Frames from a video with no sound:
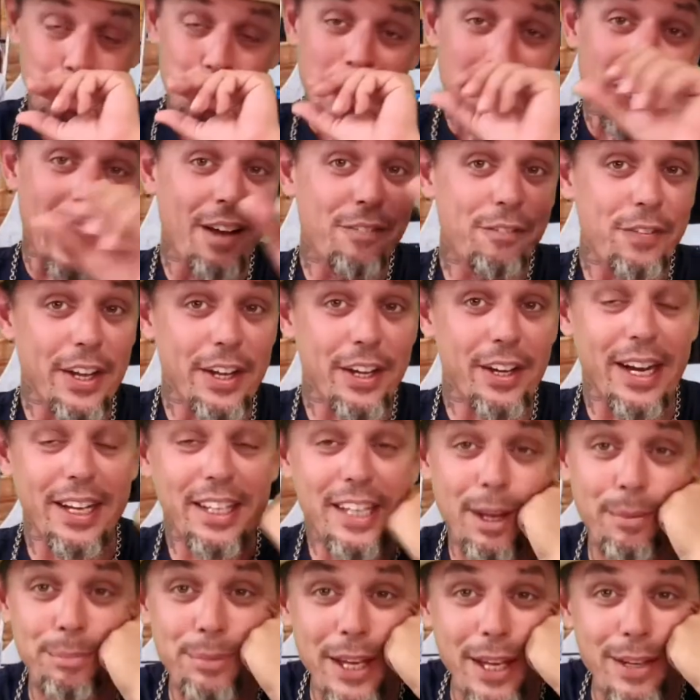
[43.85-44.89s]
I figured I
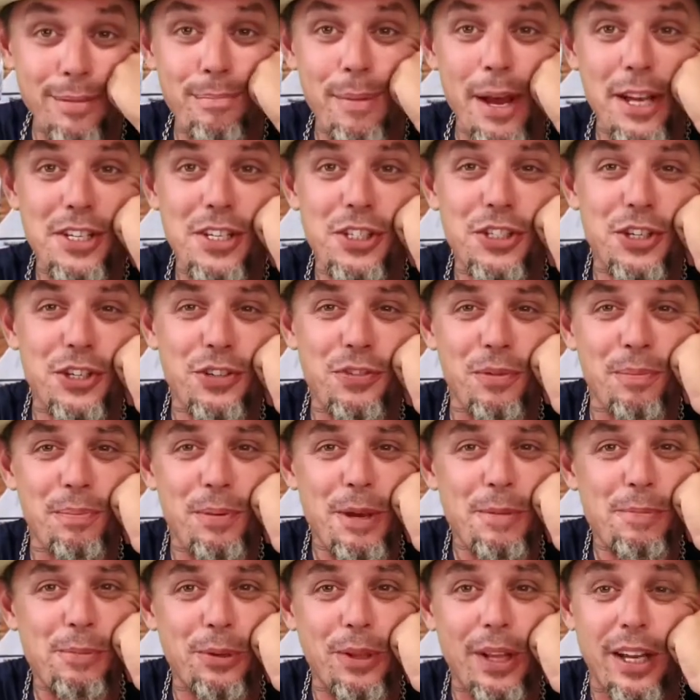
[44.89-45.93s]
kept getting messages from
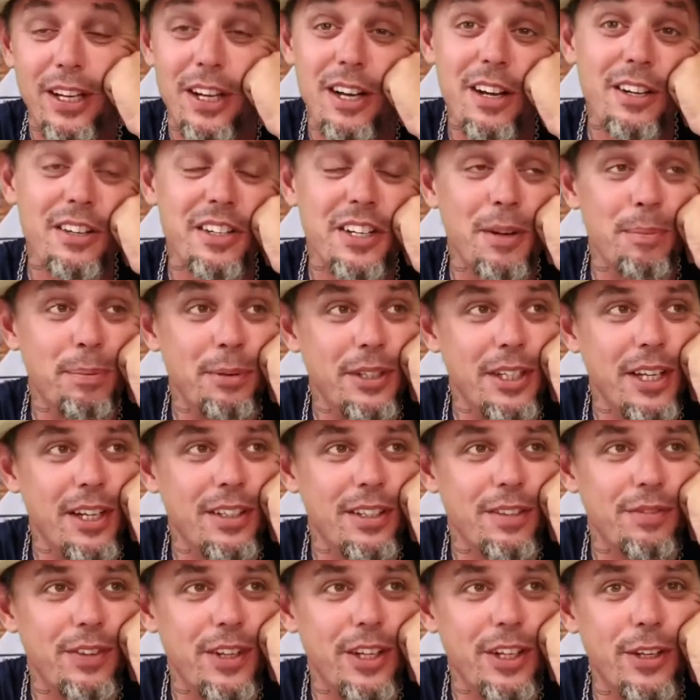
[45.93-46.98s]
people like, oh, you're not putting out the
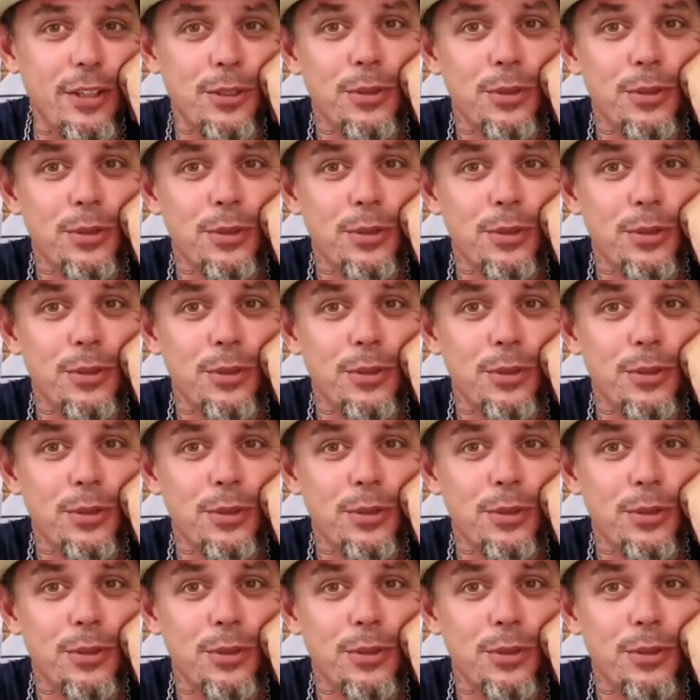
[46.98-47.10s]
videos.